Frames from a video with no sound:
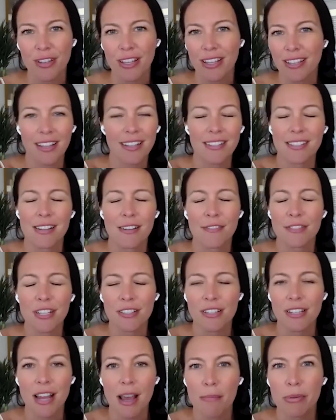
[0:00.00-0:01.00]
Like that stuff
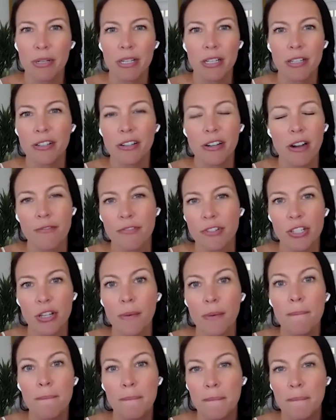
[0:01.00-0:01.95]
doesn't happen in your comfort zone.